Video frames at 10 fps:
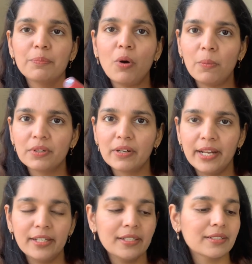
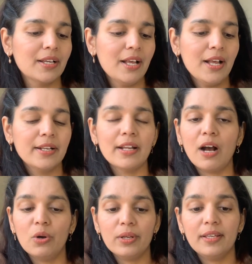Pomegranate.
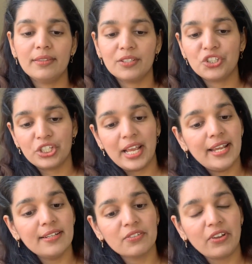Now, the
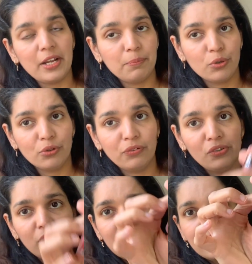shade is very
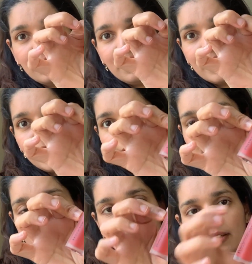beautiful here
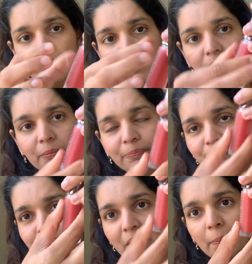in the
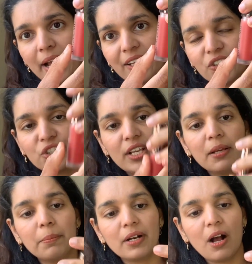
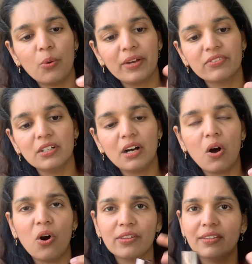packaging, but however,
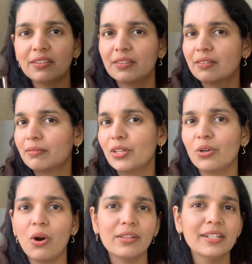on, you know,
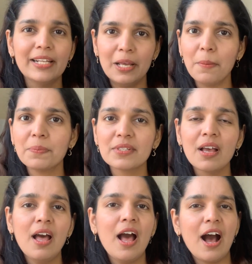on the lips,
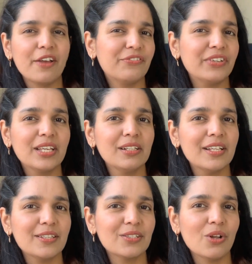I feel
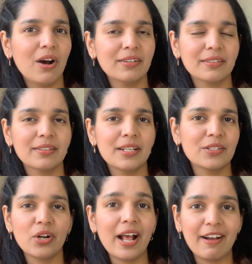it's not, does
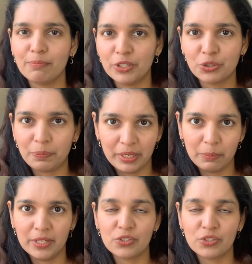not have much pigment.